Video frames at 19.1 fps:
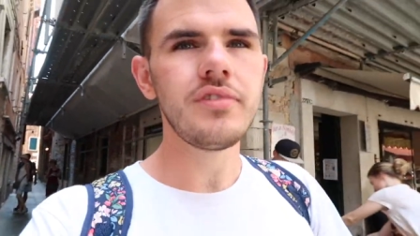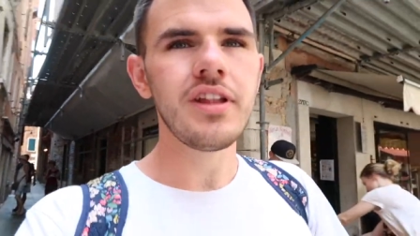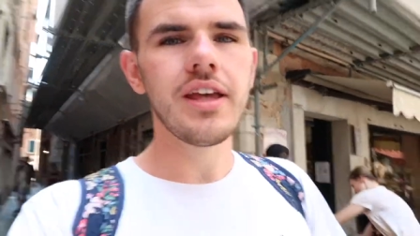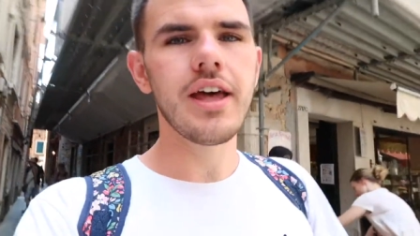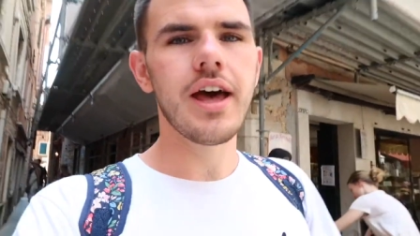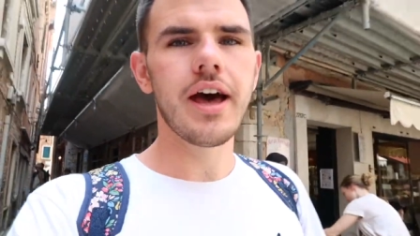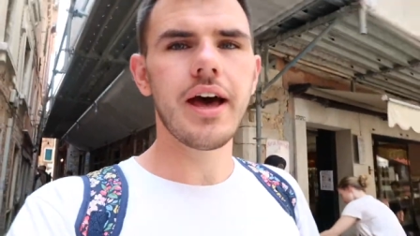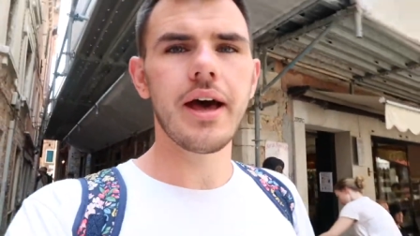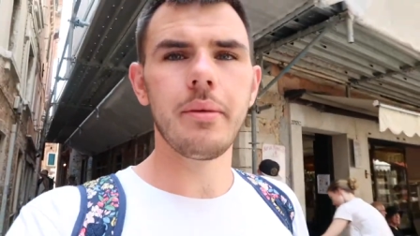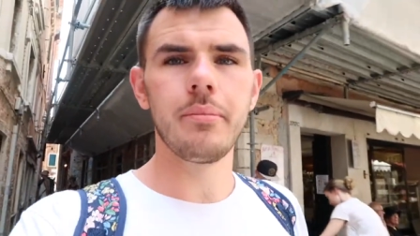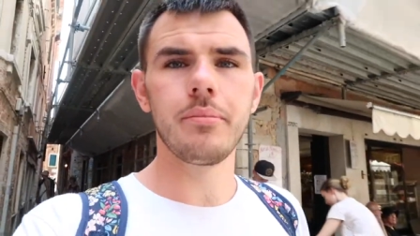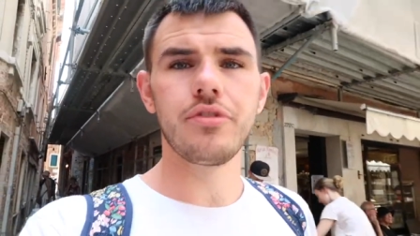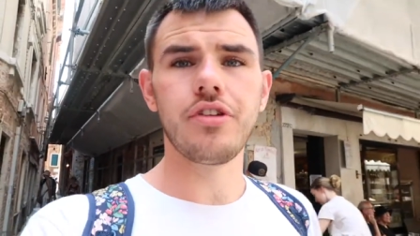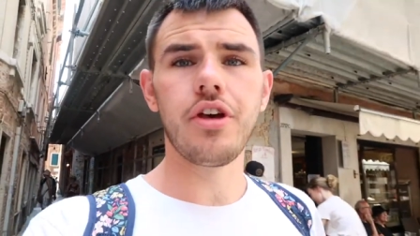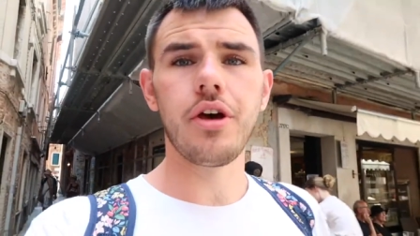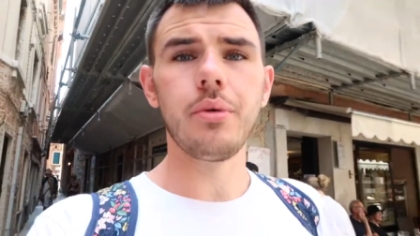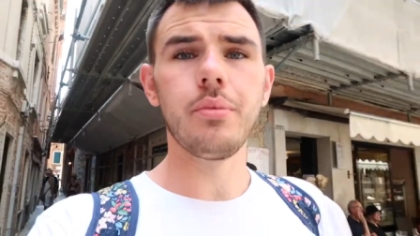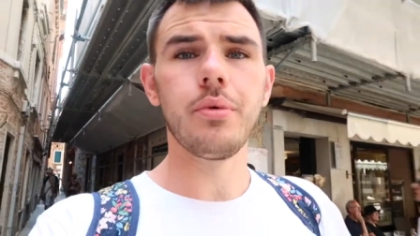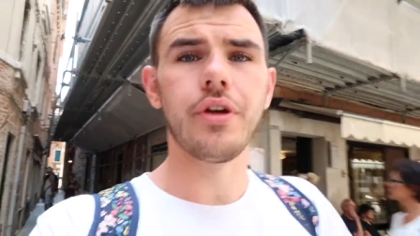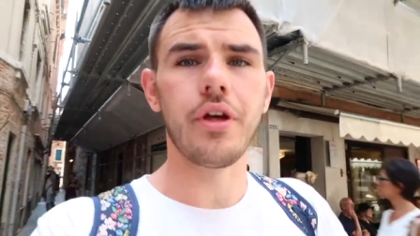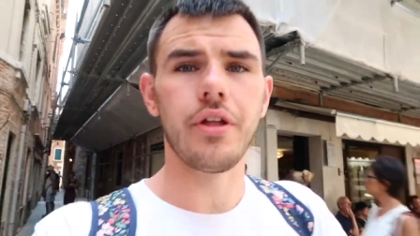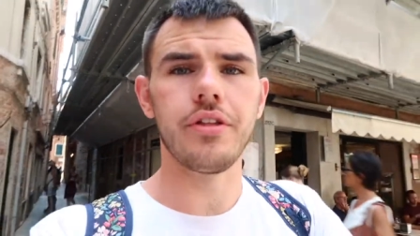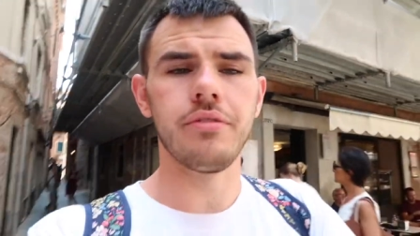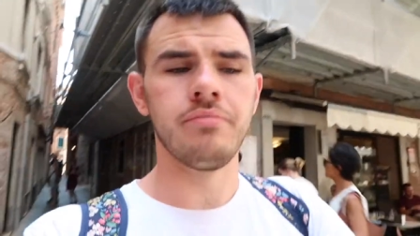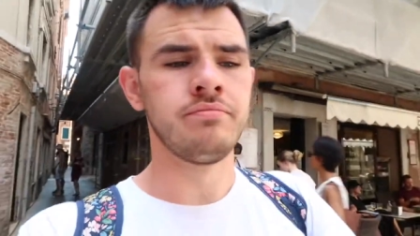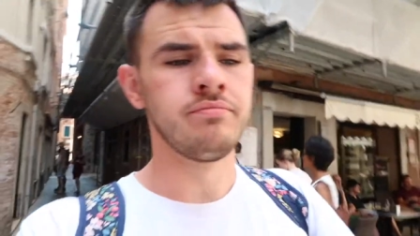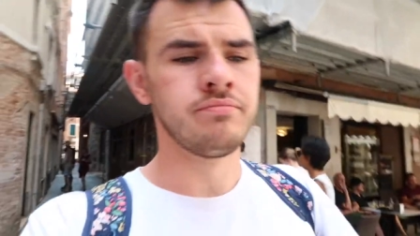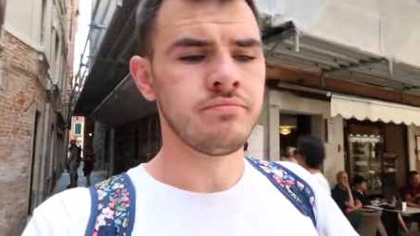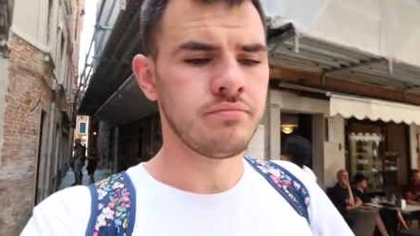So we've got
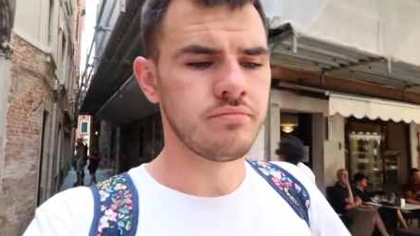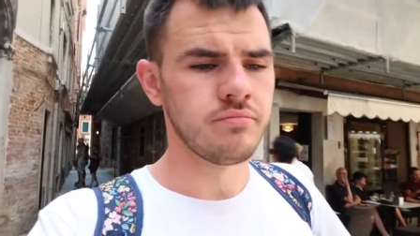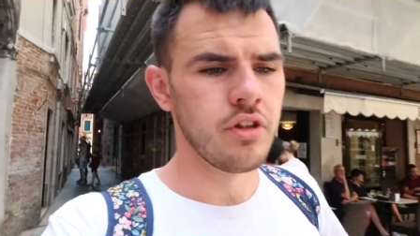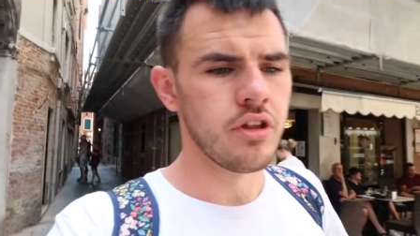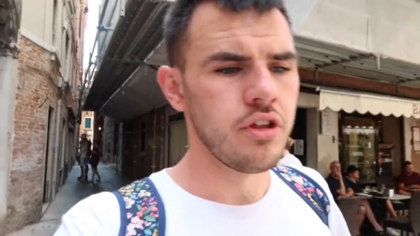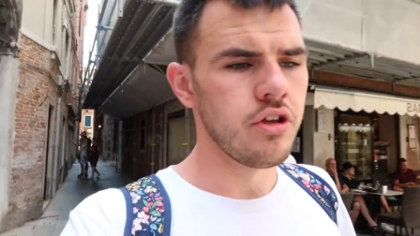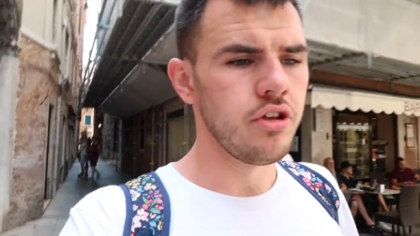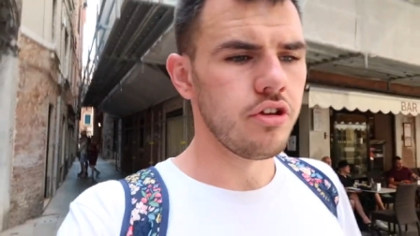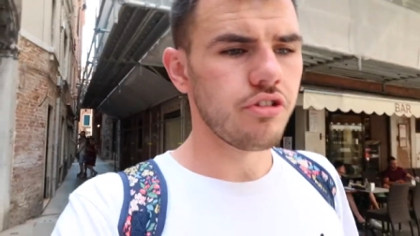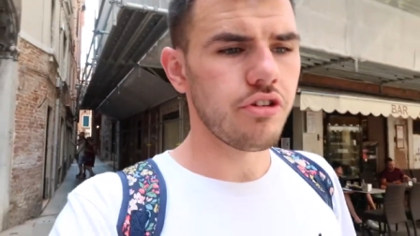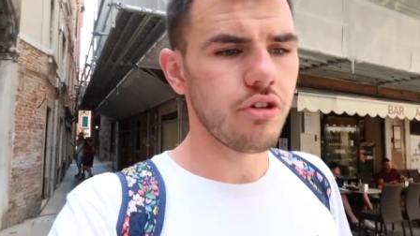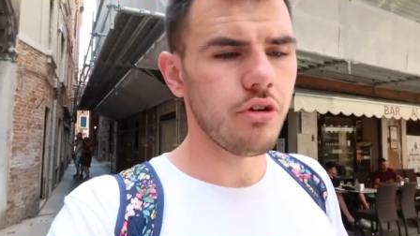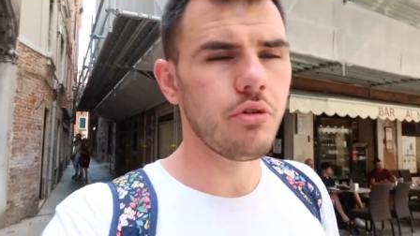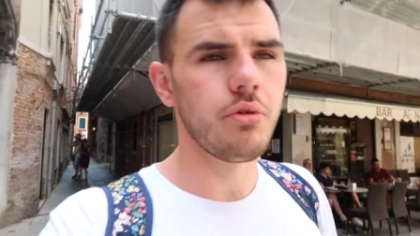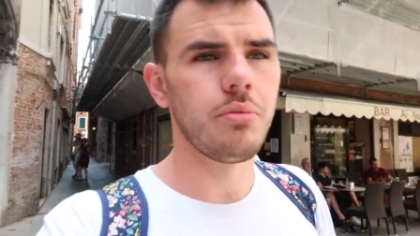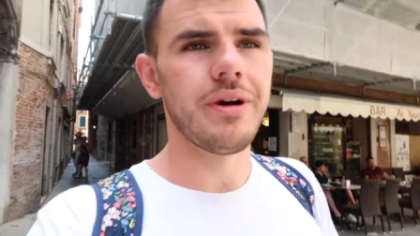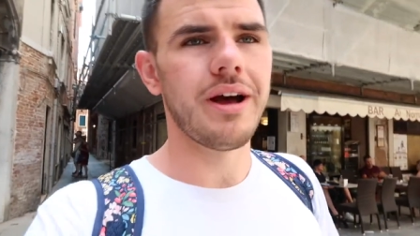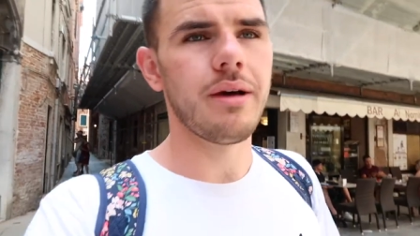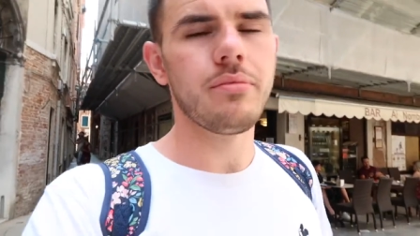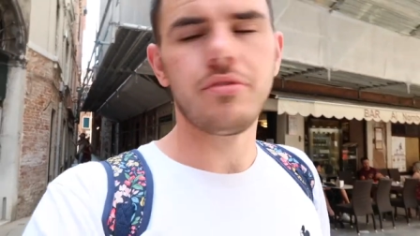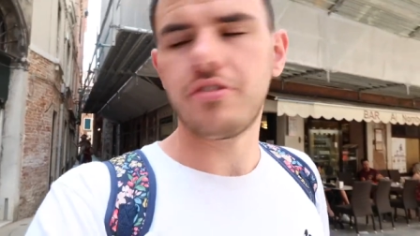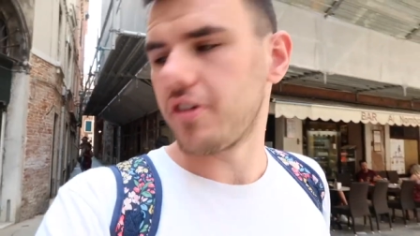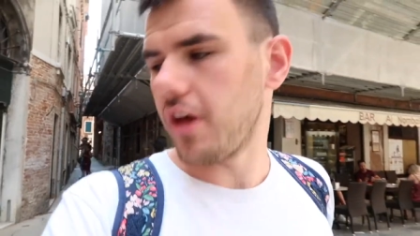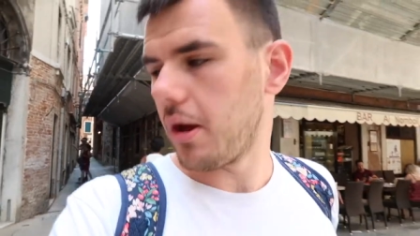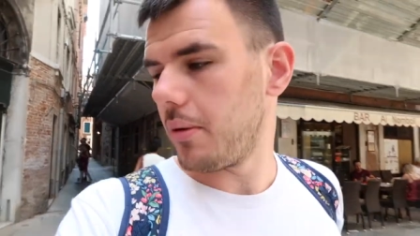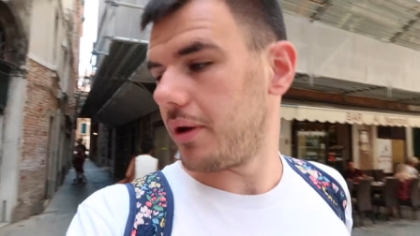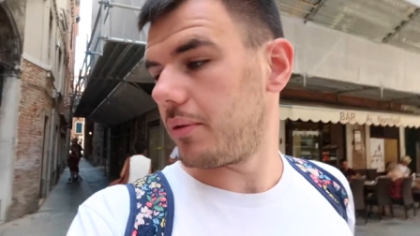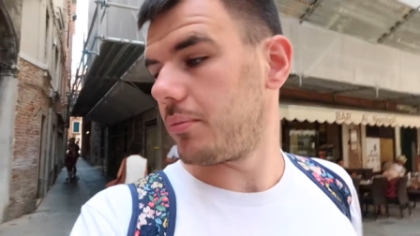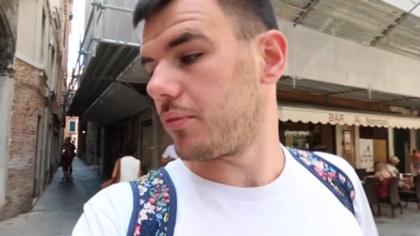Google Maps
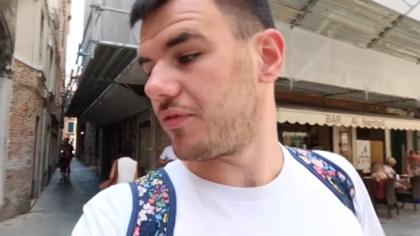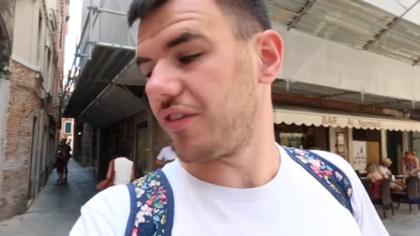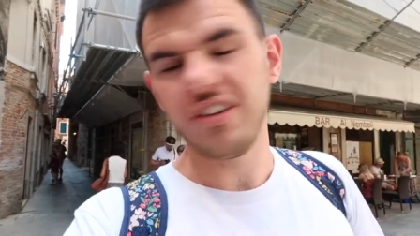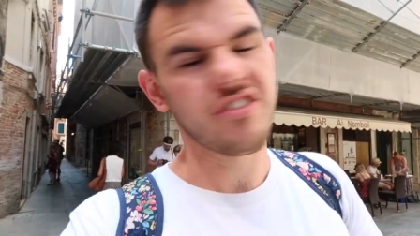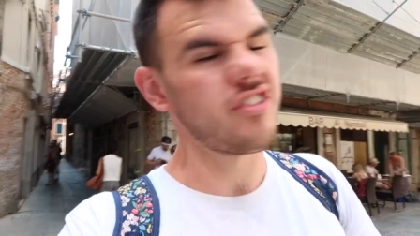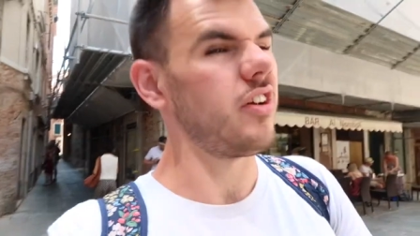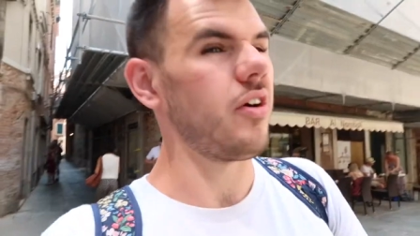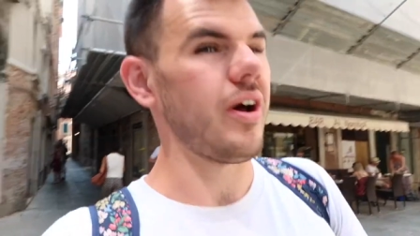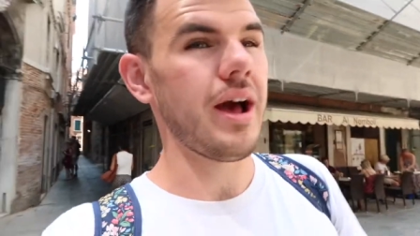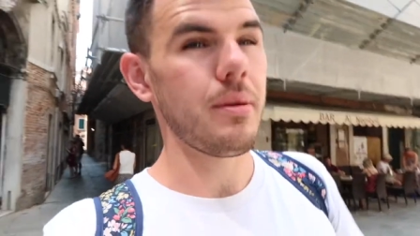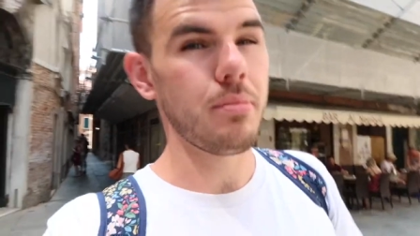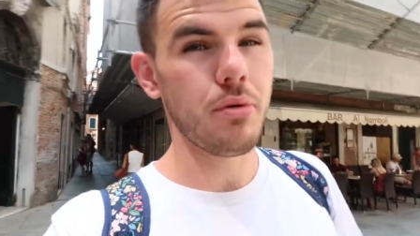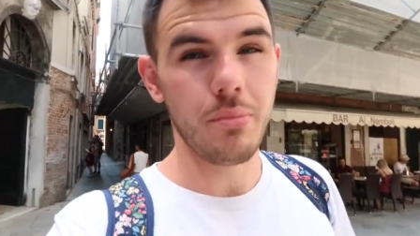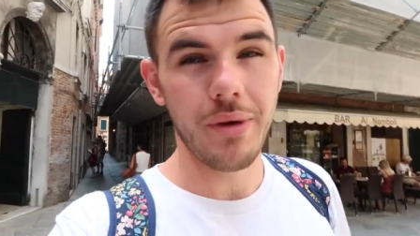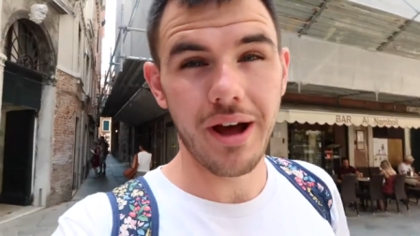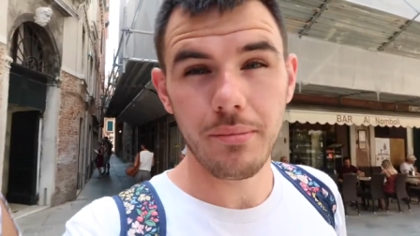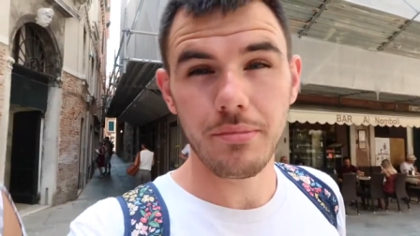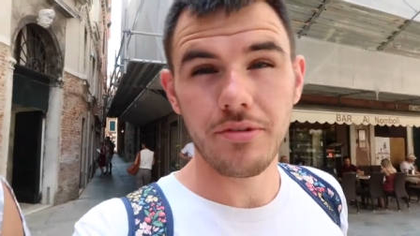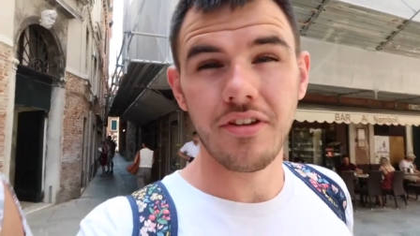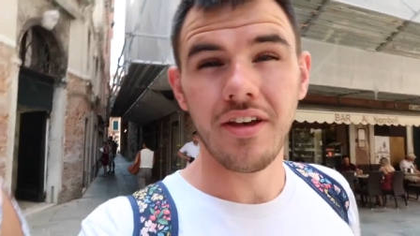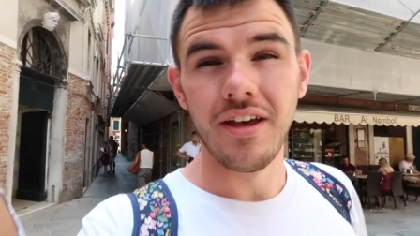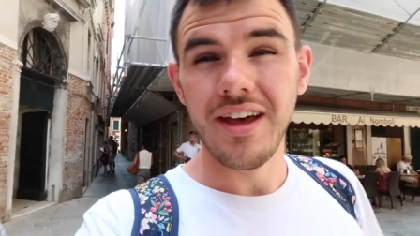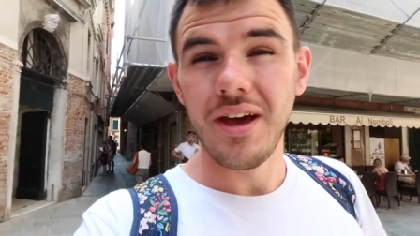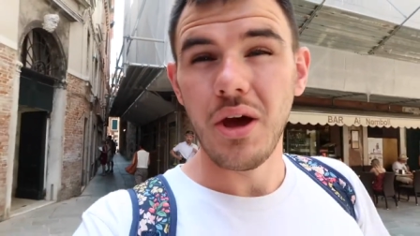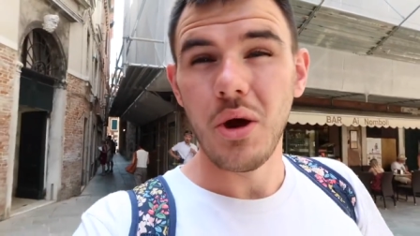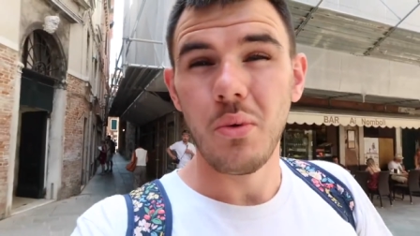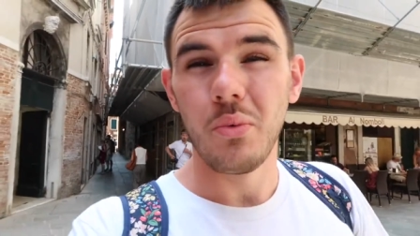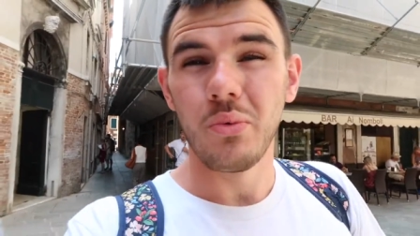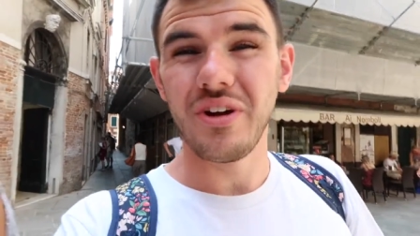going, we've actually got Apple Maps,
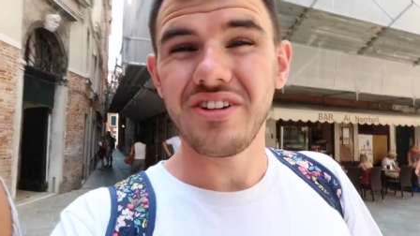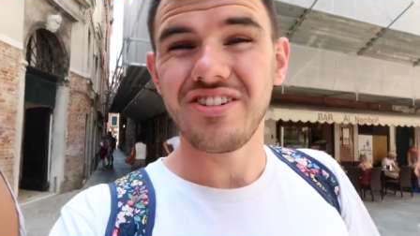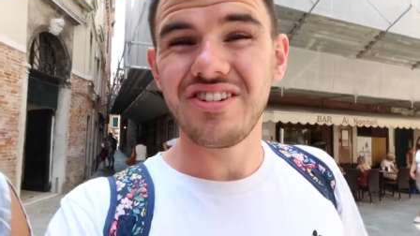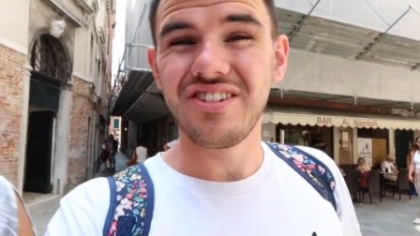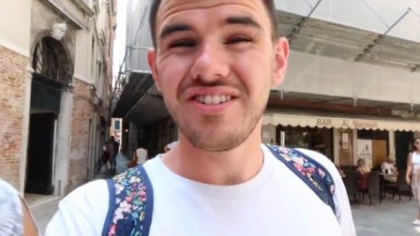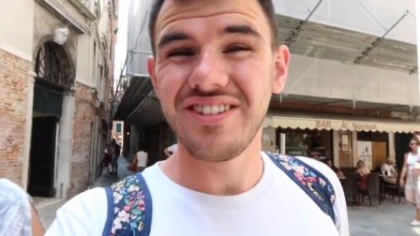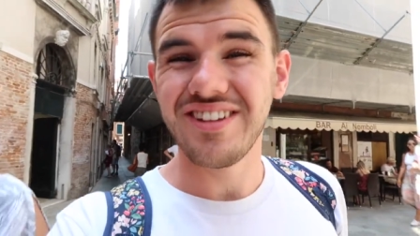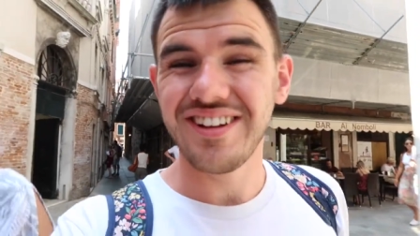which